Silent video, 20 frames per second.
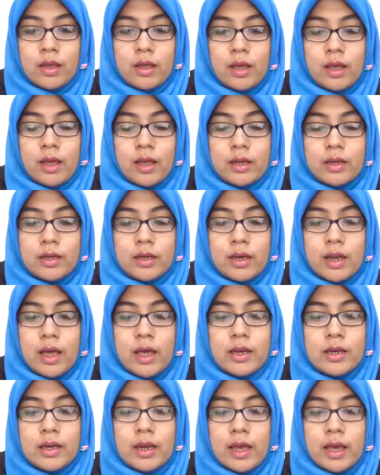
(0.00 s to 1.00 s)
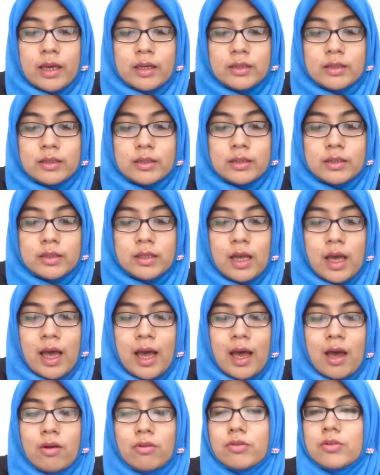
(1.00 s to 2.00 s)
And then next,
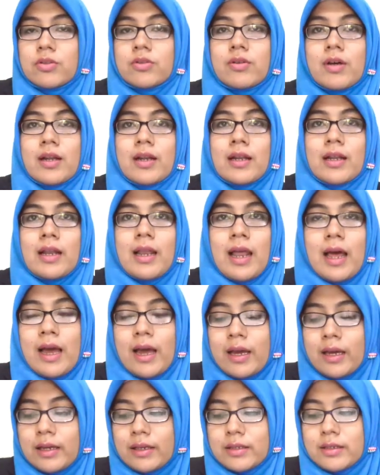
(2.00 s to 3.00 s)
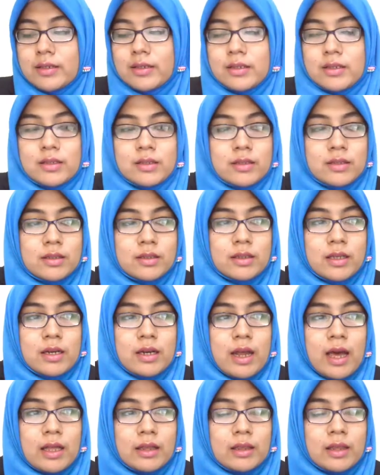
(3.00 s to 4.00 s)
how to analyze the
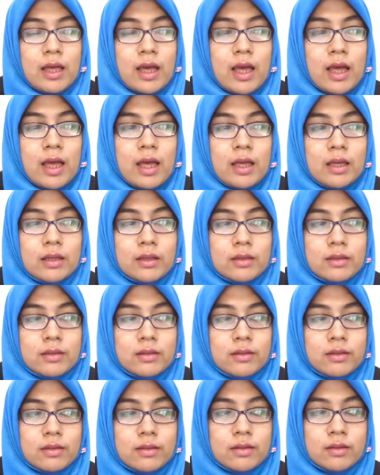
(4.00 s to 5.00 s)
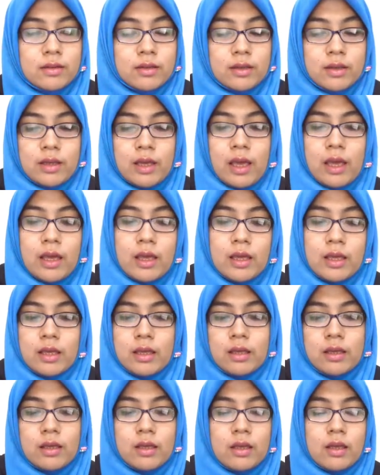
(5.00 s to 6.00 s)
data.
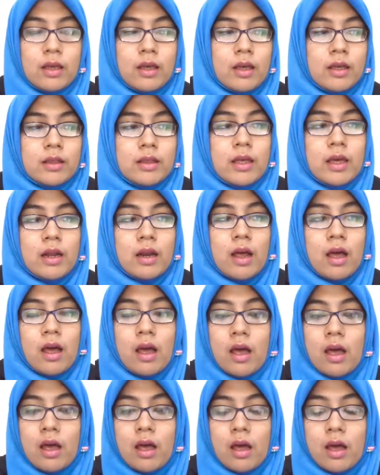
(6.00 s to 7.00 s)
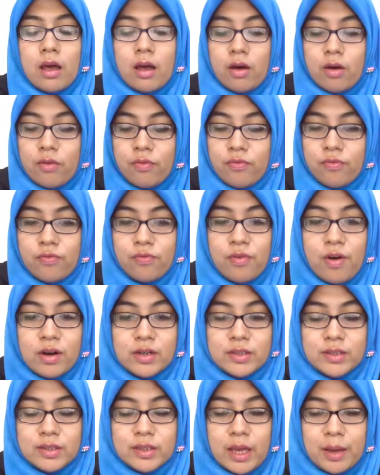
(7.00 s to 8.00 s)
Okay, there are 4
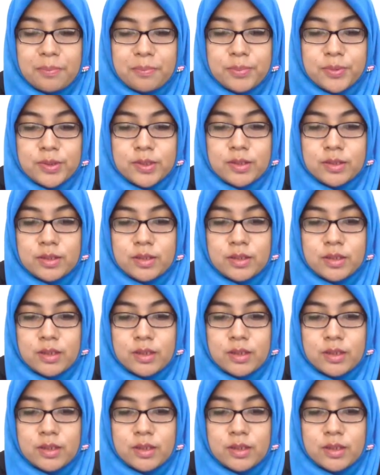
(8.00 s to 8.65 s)
steps